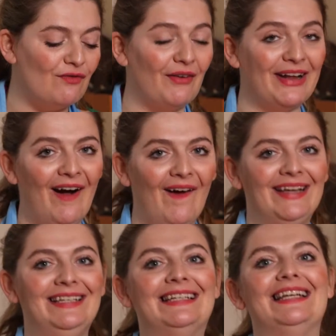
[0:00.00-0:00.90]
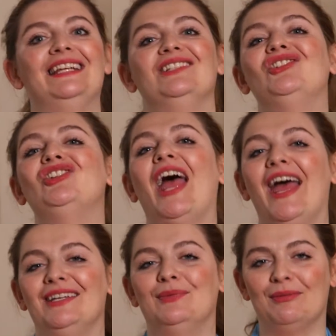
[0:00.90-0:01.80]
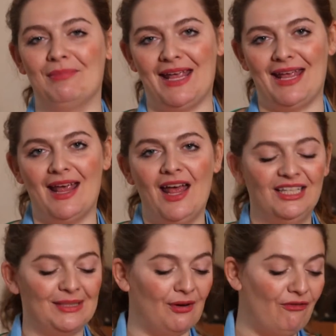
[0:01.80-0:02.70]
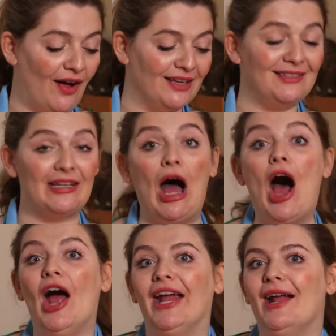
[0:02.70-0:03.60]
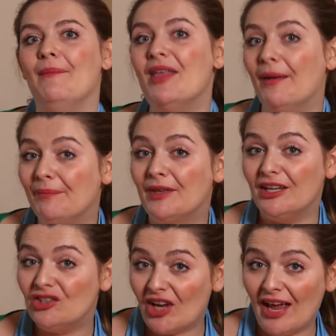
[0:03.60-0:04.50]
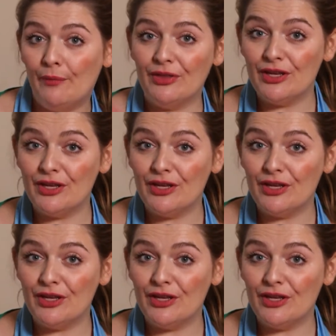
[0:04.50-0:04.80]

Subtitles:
very kindly shared with me some advice that I am then going to share with